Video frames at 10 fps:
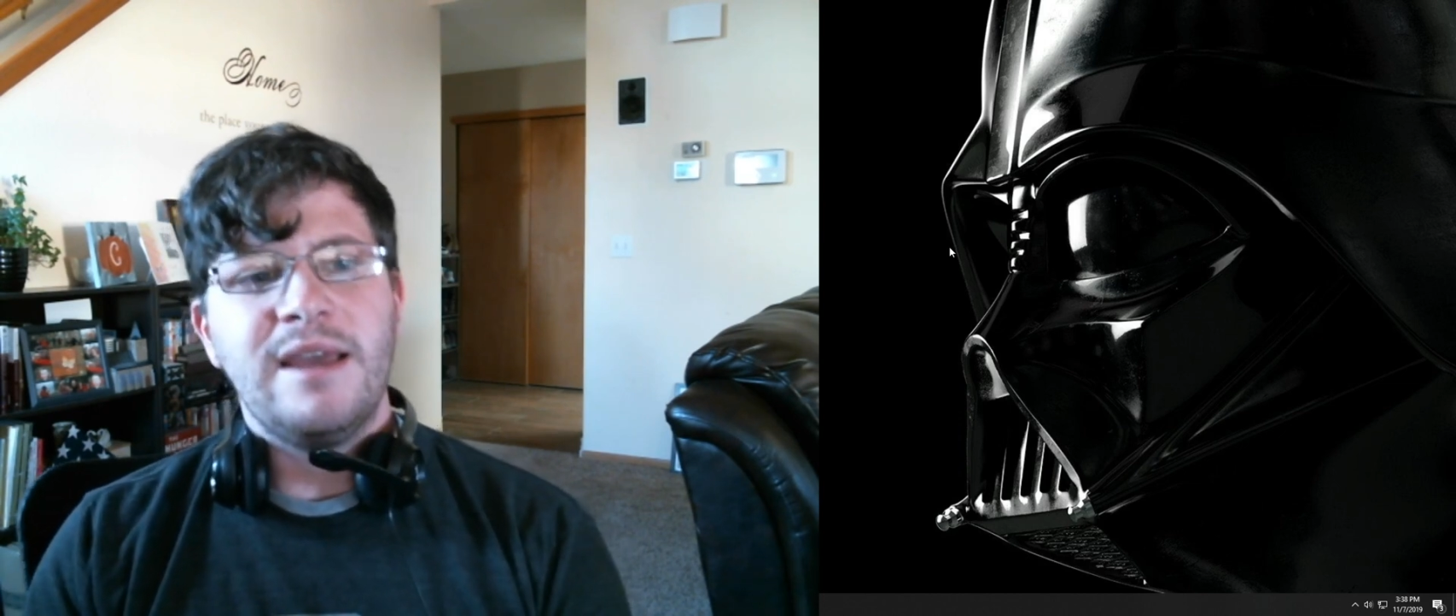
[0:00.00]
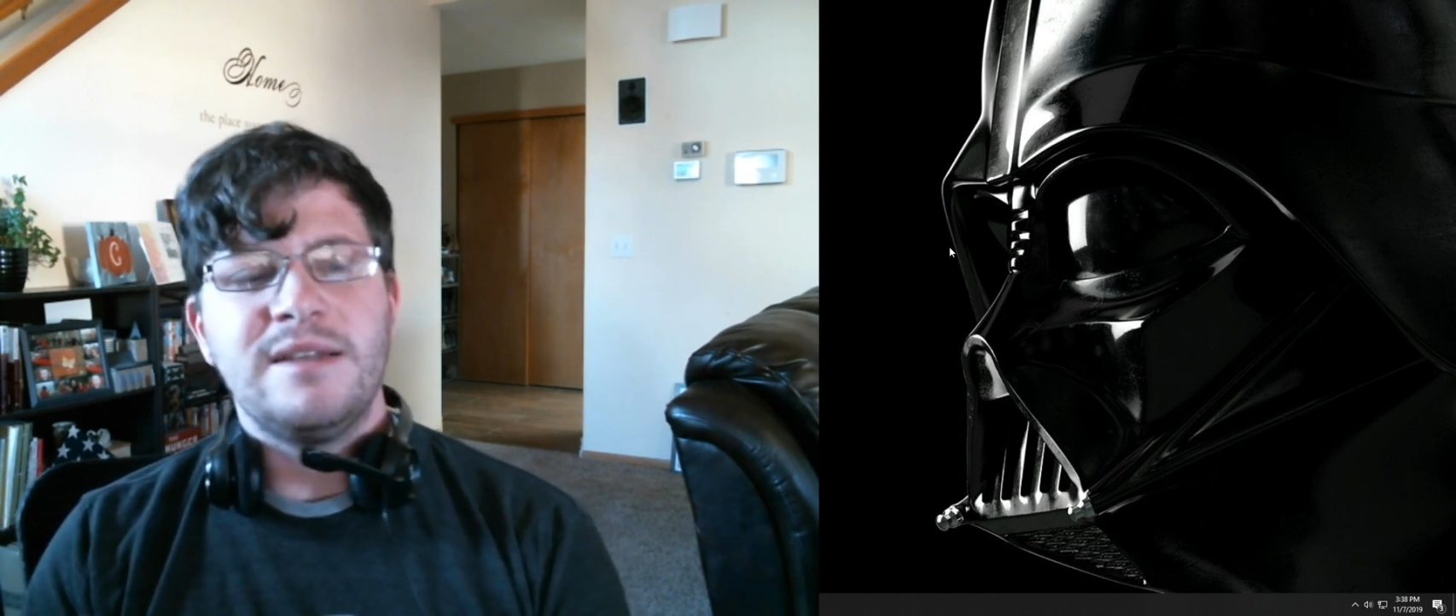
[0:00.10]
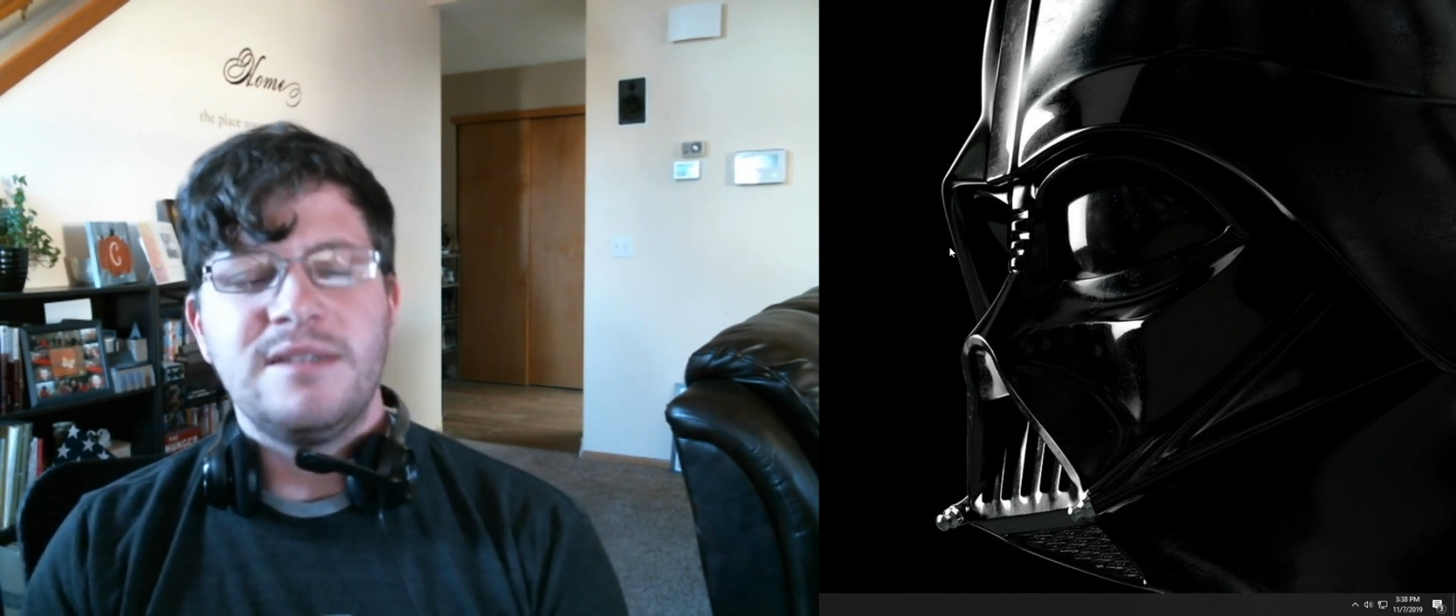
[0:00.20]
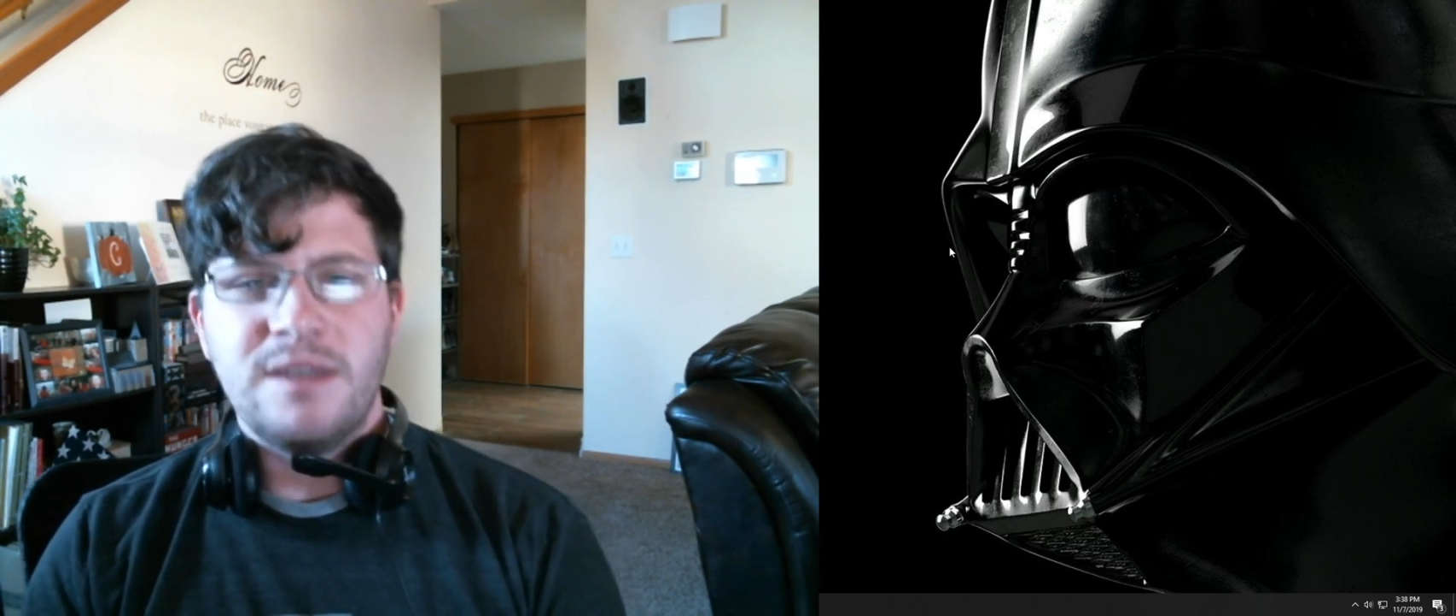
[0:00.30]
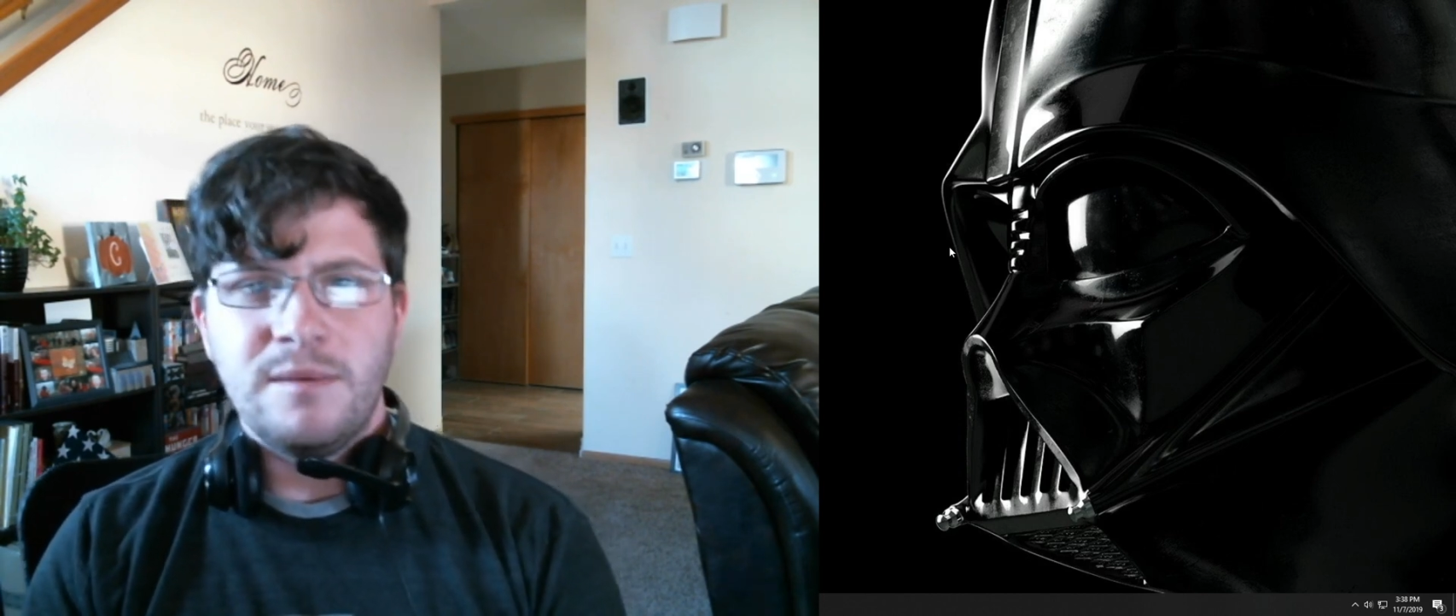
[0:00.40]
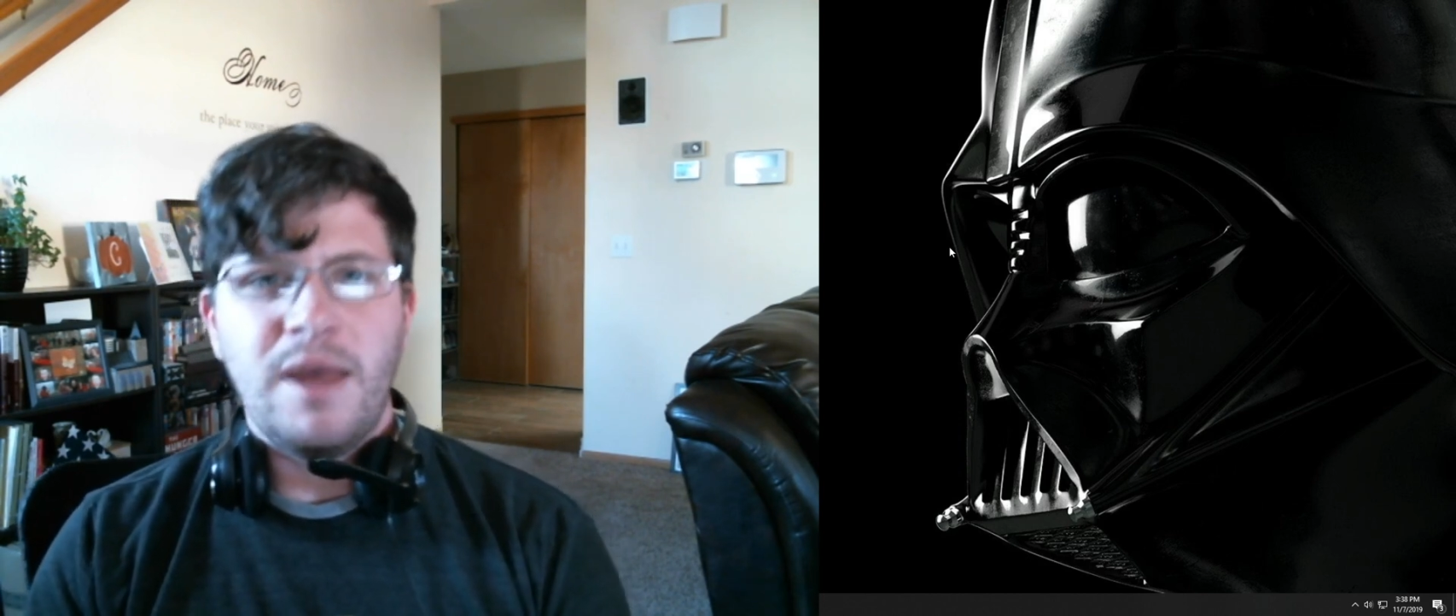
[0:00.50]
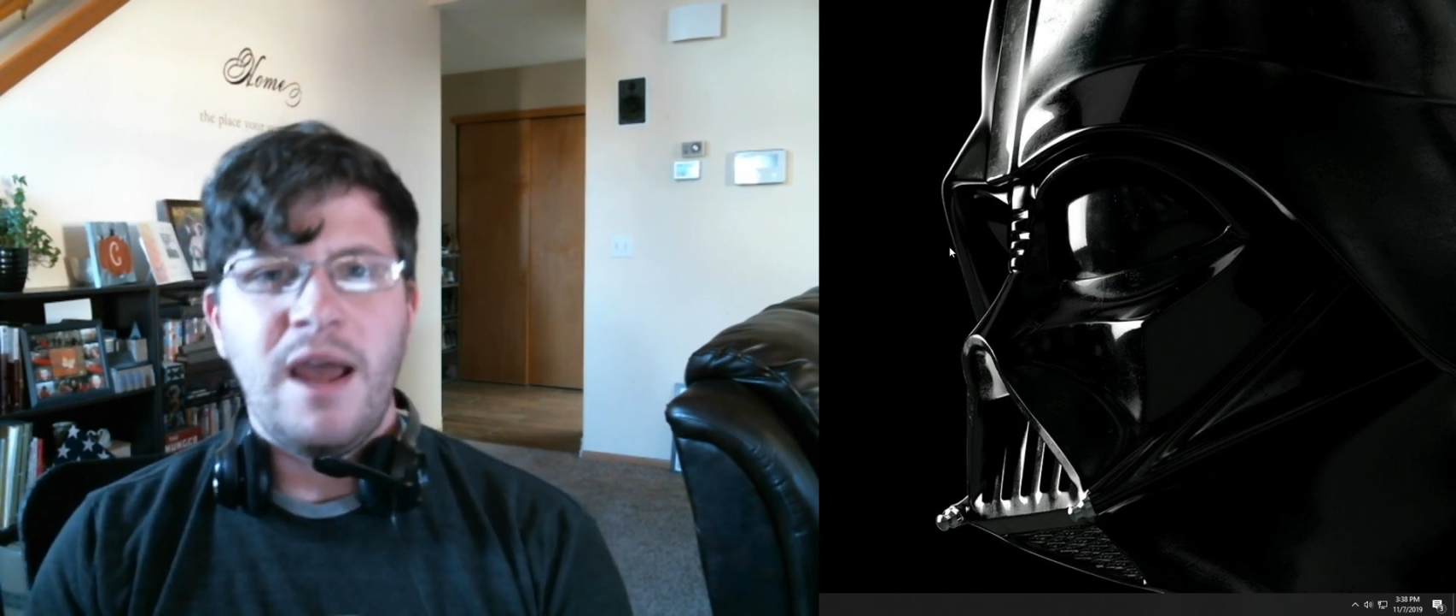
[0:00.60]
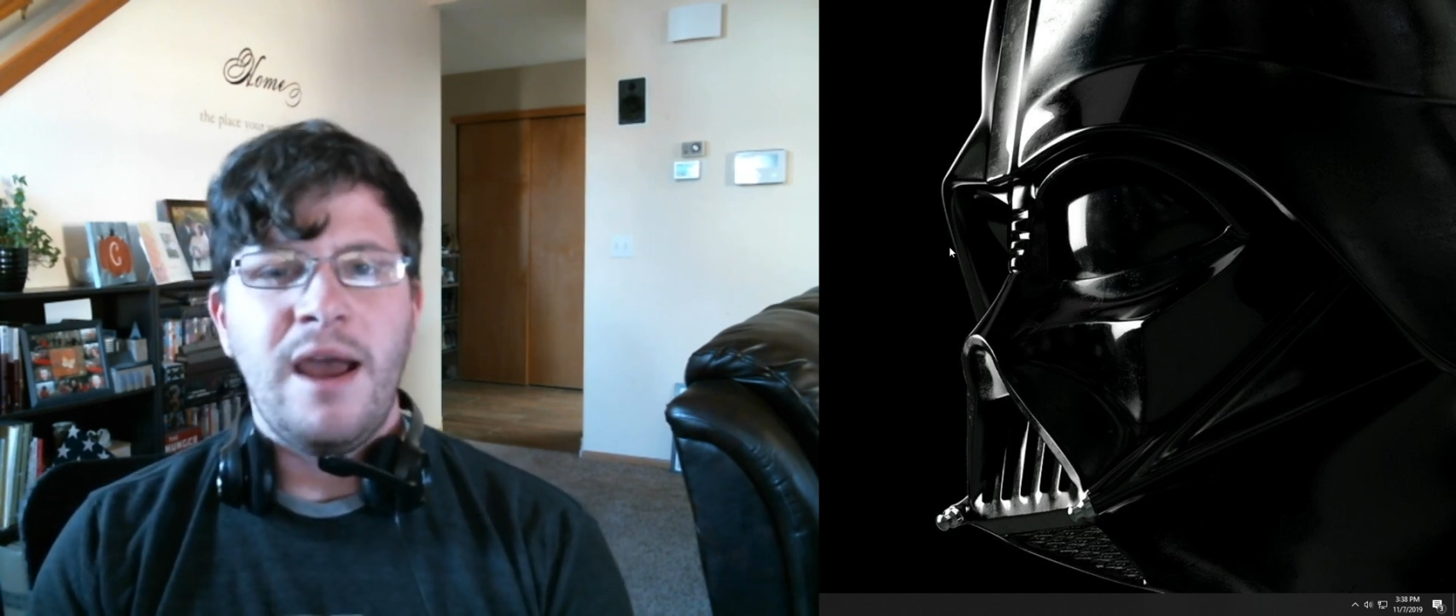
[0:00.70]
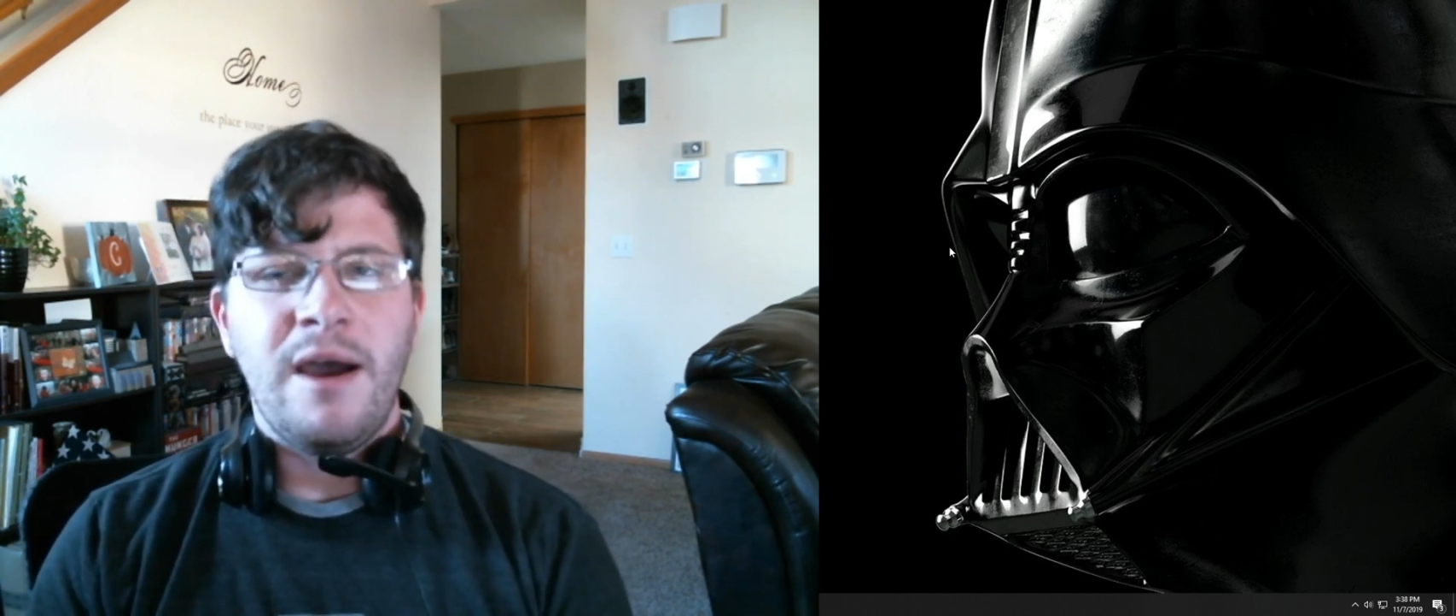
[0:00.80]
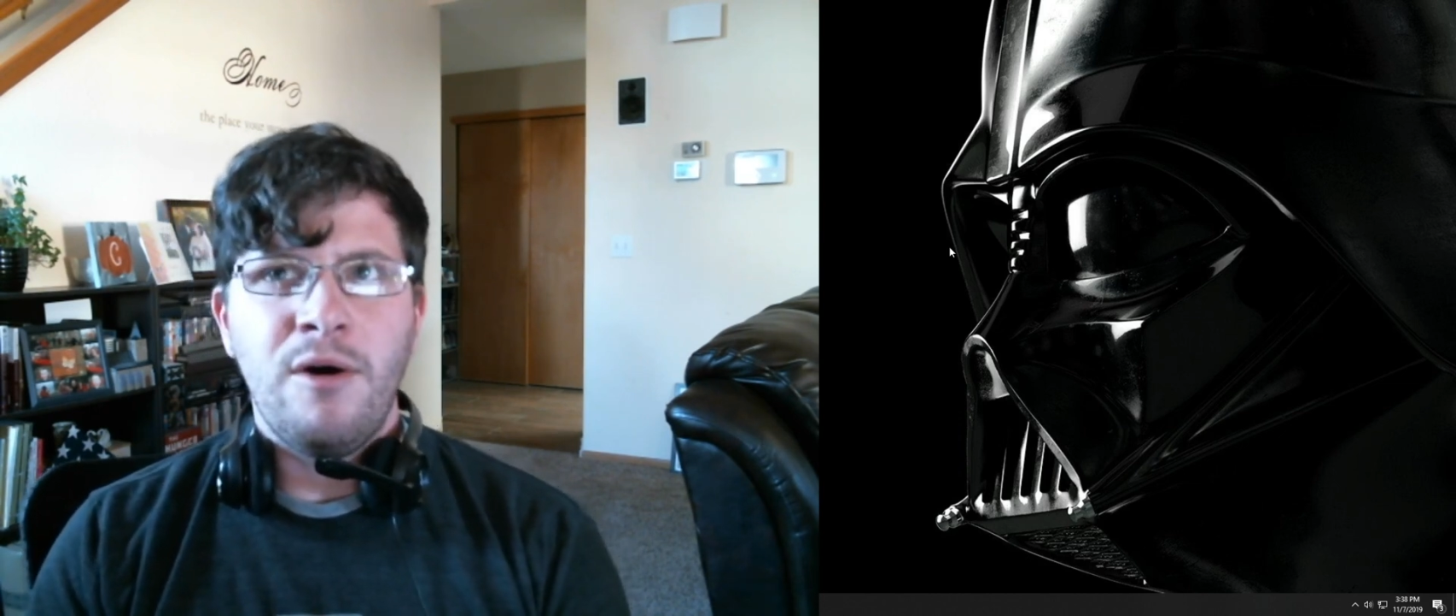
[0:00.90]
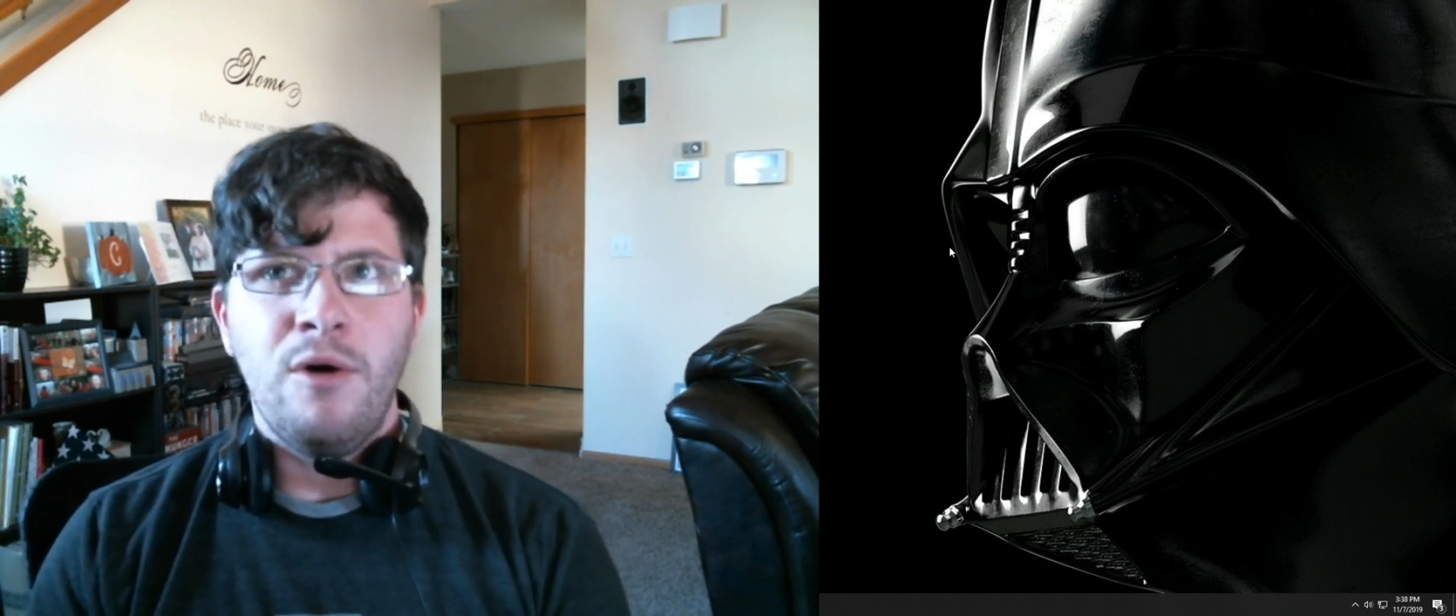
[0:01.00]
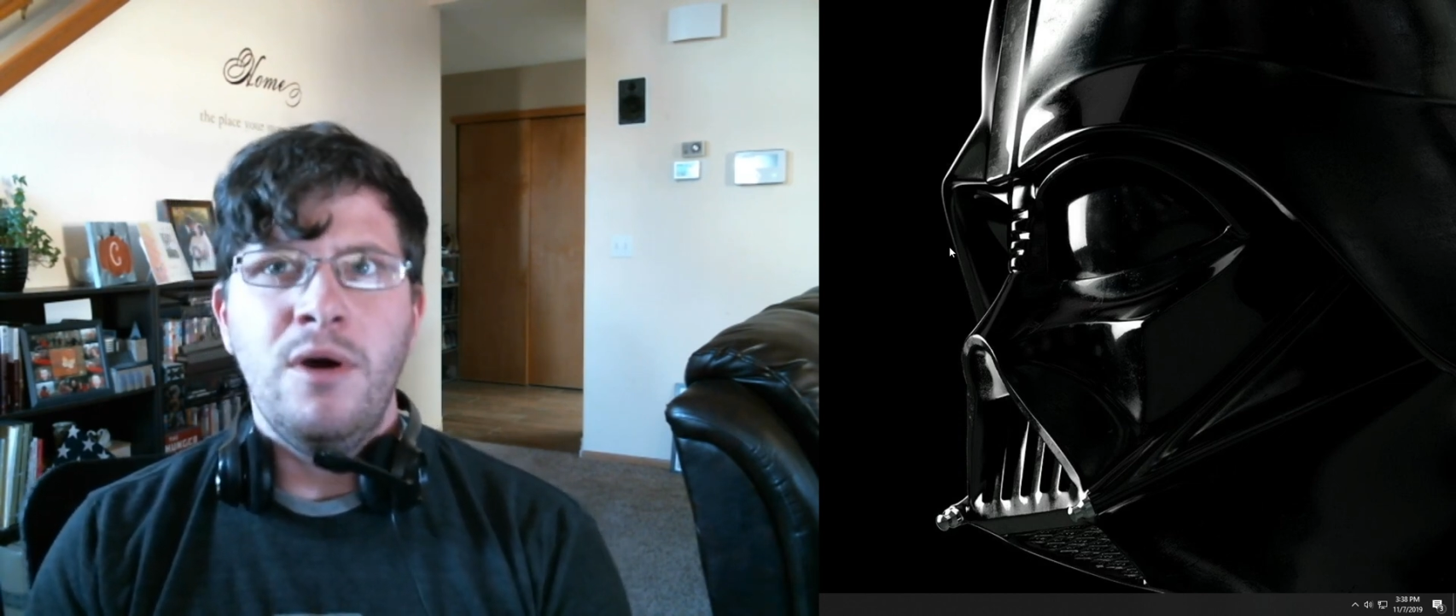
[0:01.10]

can somehow,